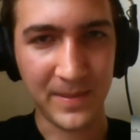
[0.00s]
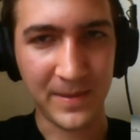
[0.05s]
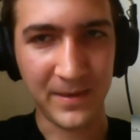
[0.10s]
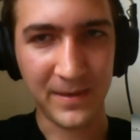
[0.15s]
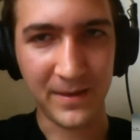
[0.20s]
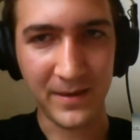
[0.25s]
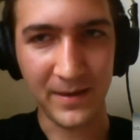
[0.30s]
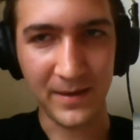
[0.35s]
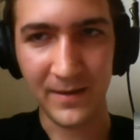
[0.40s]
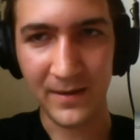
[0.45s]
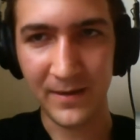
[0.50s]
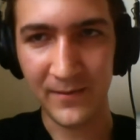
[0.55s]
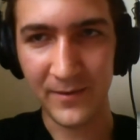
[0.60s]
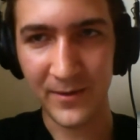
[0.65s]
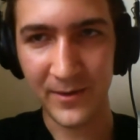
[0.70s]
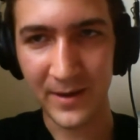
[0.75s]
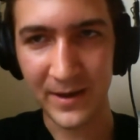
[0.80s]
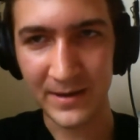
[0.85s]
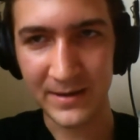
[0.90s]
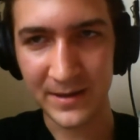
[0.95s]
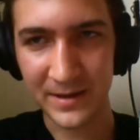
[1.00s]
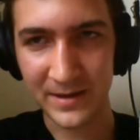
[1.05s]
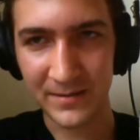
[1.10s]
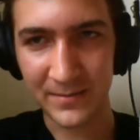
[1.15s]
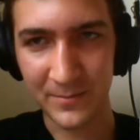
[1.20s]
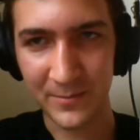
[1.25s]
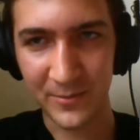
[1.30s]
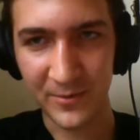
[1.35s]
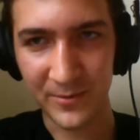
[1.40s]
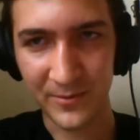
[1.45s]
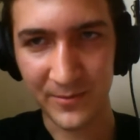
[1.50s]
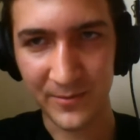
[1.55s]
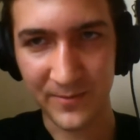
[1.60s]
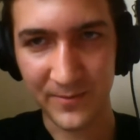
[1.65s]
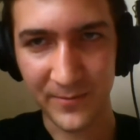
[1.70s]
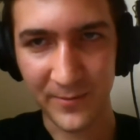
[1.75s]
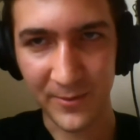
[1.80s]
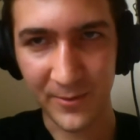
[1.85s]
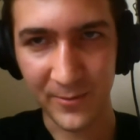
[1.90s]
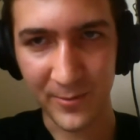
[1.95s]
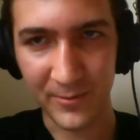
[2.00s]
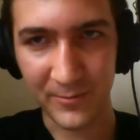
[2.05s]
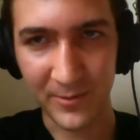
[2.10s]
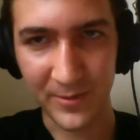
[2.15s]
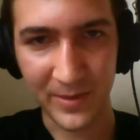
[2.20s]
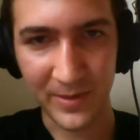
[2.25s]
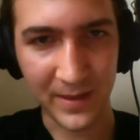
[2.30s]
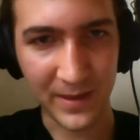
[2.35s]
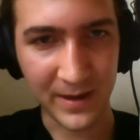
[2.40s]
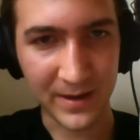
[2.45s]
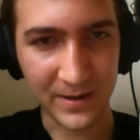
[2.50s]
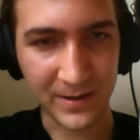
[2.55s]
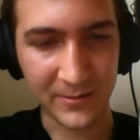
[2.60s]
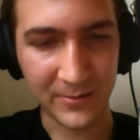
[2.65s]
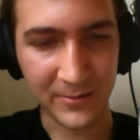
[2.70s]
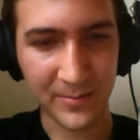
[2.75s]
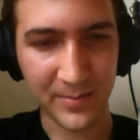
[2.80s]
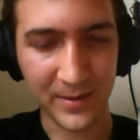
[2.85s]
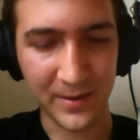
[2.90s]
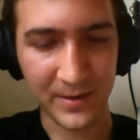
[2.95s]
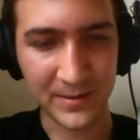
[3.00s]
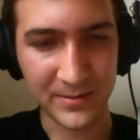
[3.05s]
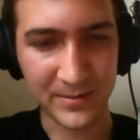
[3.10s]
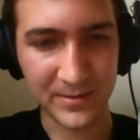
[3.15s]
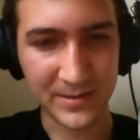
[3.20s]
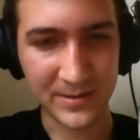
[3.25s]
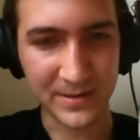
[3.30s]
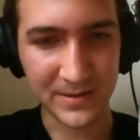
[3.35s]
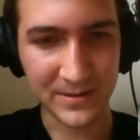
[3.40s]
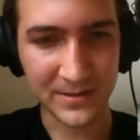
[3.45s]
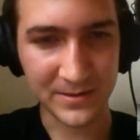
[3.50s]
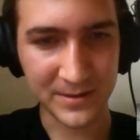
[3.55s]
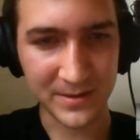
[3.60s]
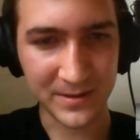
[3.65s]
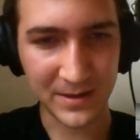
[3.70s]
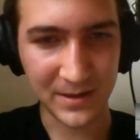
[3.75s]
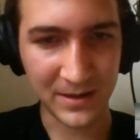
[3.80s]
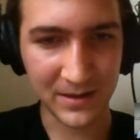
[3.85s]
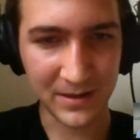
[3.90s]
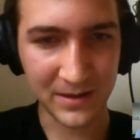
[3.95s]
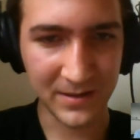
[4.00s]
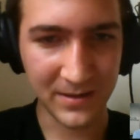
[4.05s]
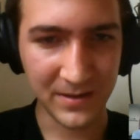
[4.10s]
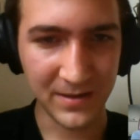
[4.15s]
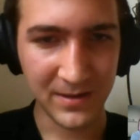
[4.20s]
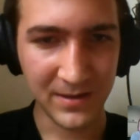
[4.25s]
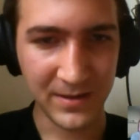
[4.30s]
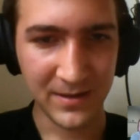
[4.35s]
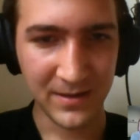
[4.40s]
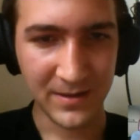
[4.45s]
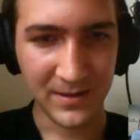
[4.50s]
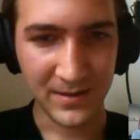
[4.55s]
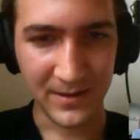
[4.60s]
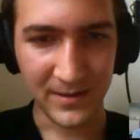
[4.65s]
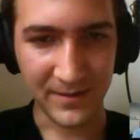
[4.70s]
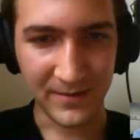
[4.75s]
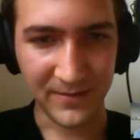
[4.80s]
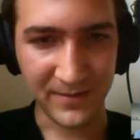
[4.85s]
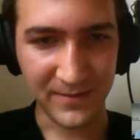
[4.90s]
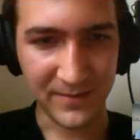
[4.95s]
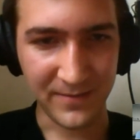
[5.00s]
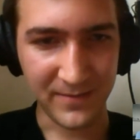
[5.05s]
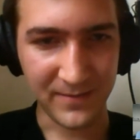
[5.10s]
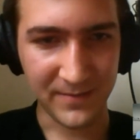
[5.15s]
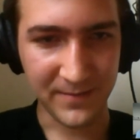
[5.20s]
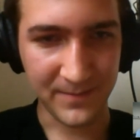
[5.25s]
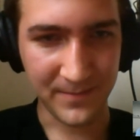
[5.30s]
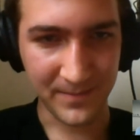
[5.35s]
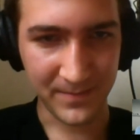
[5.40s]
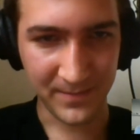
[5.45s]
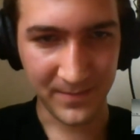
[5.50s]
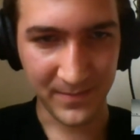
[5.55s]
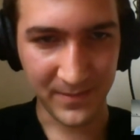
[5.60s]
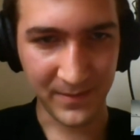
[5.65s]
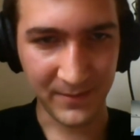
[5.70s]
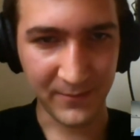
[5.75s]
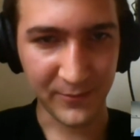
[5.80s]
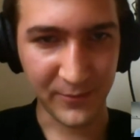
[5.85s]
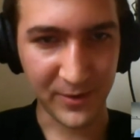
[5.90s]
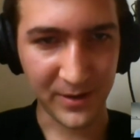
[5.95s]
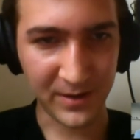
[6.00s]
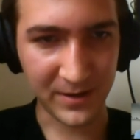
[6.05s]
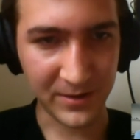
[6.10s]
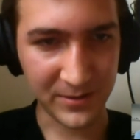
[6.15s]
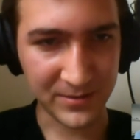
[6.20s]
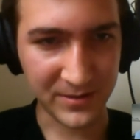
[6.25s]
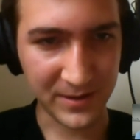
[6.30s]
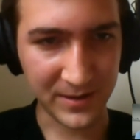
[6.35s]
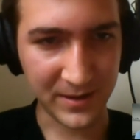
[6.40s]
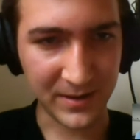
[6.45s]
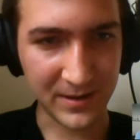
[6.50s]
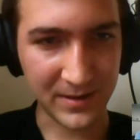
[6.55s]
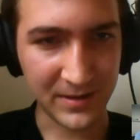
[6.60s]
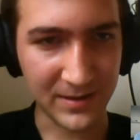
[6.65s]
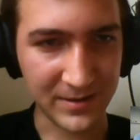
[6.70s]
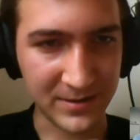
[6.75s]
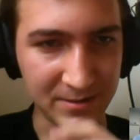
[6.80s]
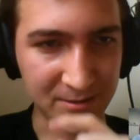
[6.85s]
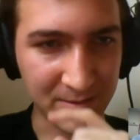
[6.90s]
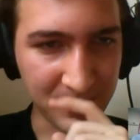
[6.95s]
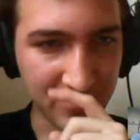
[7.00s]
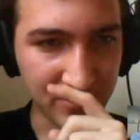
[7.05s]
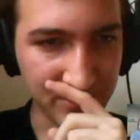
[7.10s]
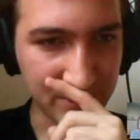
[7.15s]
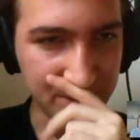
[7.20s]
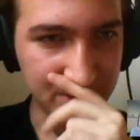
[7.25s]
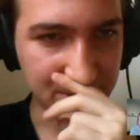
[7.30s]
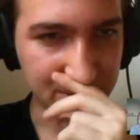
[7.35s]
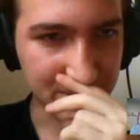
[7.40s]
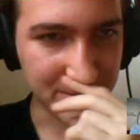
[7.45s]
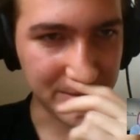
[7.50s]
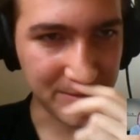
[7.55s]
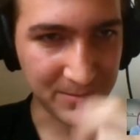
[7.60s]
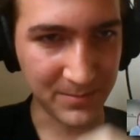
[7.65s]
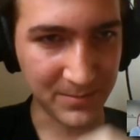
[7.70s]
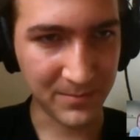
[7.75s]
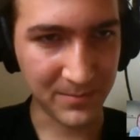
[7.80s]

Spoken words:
If you guys move forward with that, it would be interesting to see if we can use it at some point to